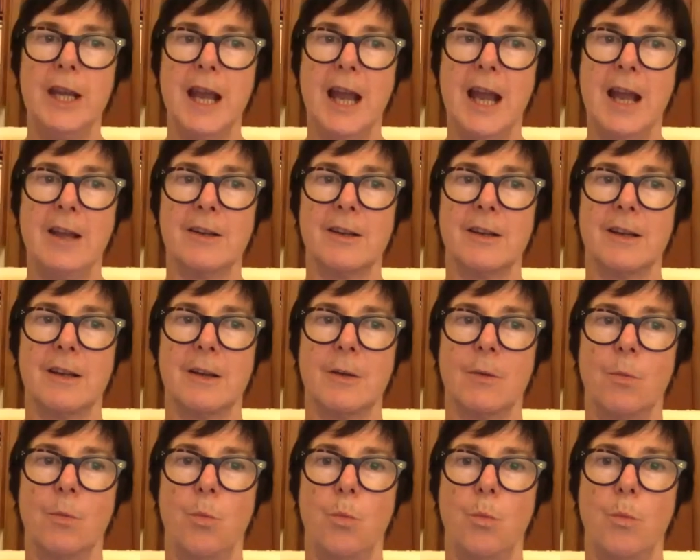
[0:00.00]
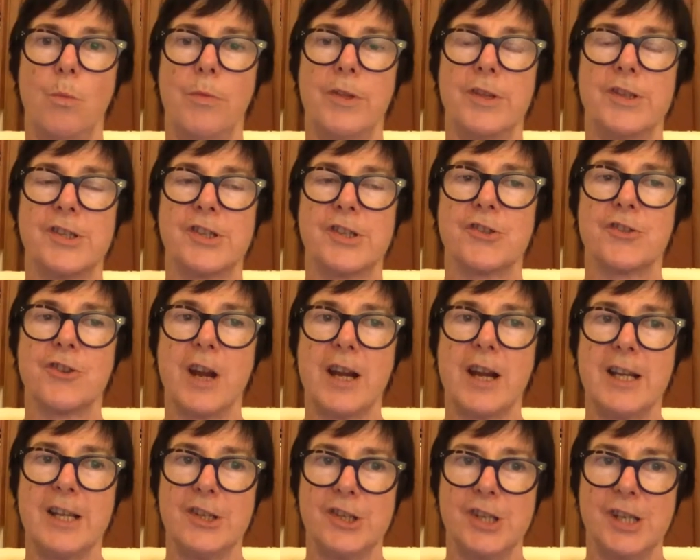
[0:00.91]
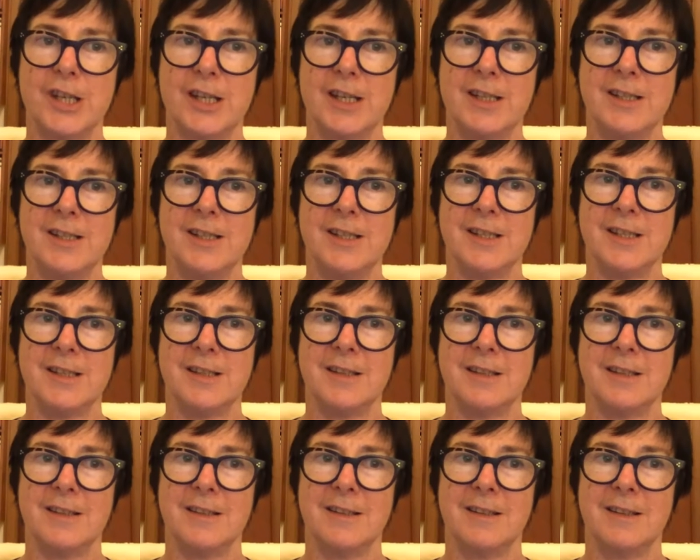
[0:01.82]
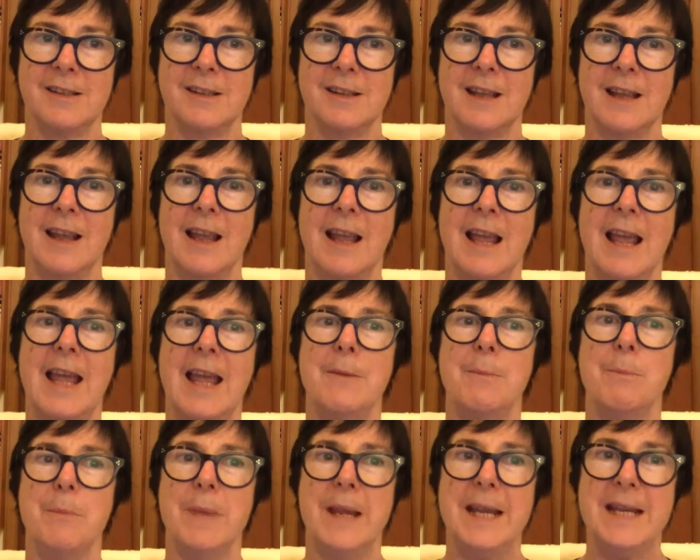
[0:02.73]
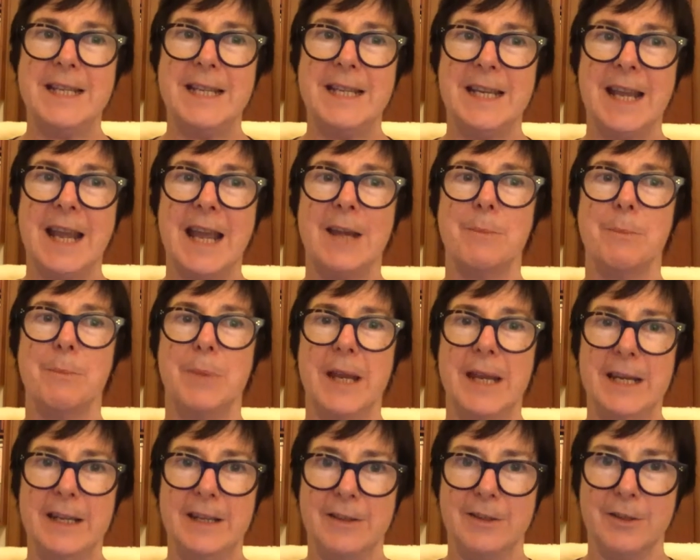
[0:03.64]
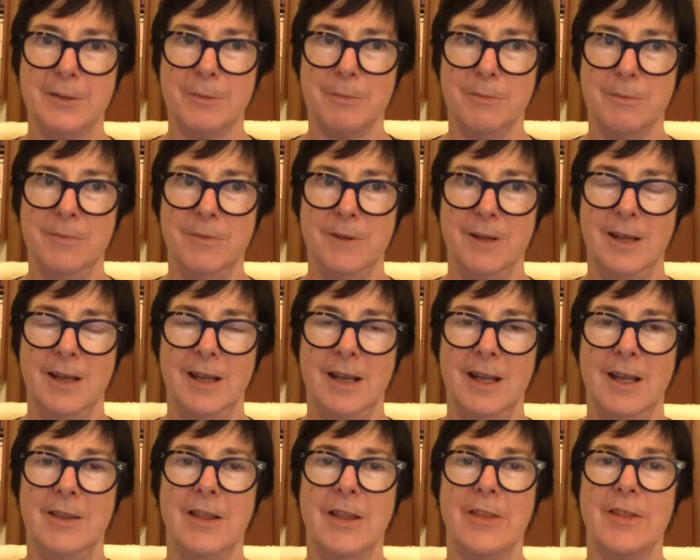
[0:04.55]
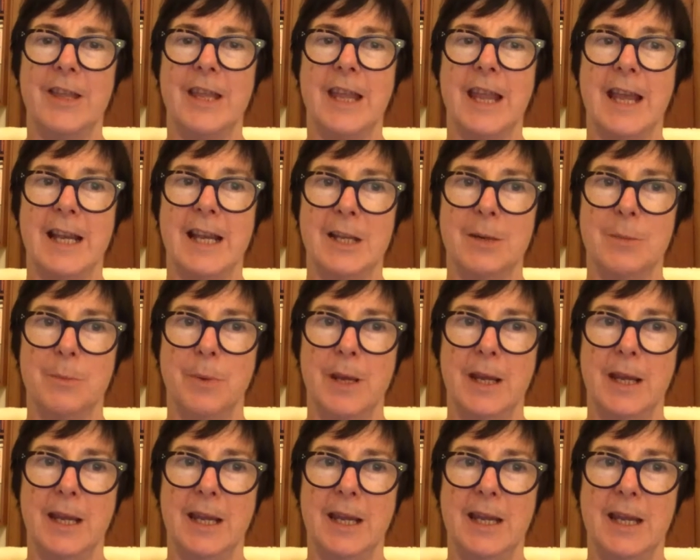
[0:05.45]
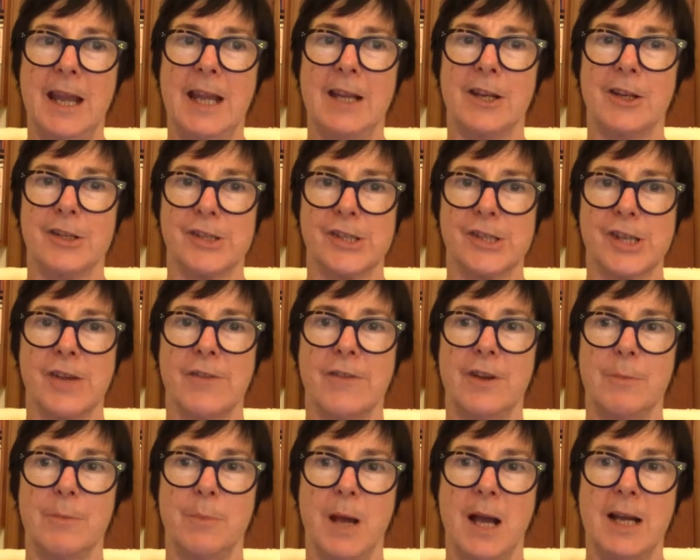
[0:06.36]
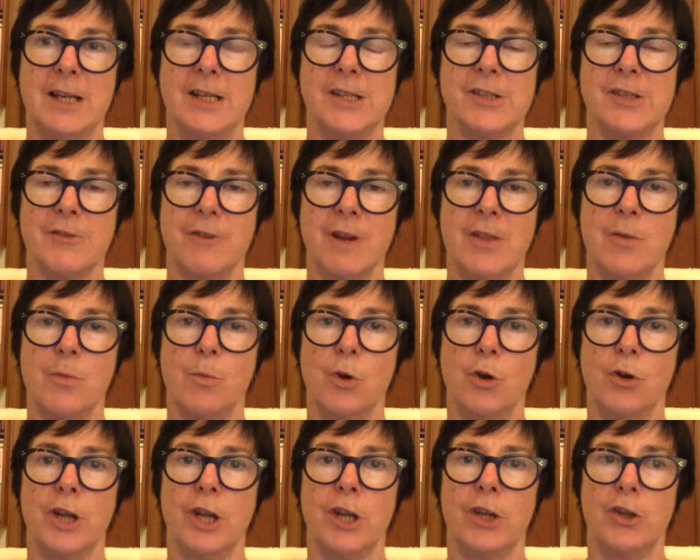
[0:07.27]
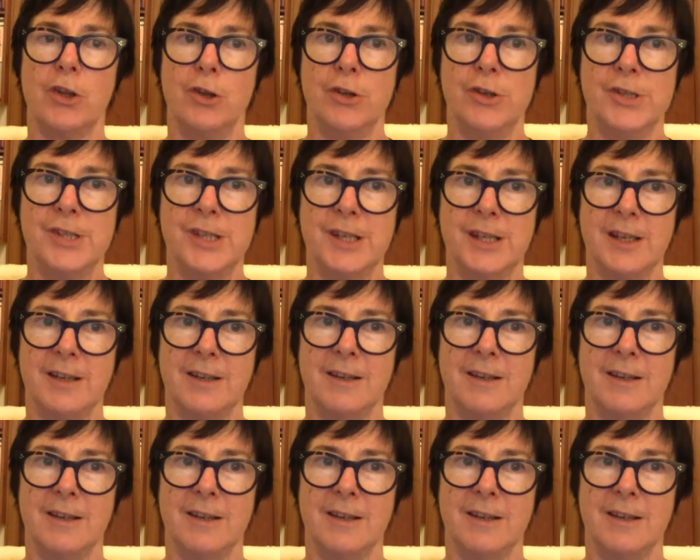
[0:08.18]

out the strategies and meeting and beating them that the LNP and conservative parties around the world are using.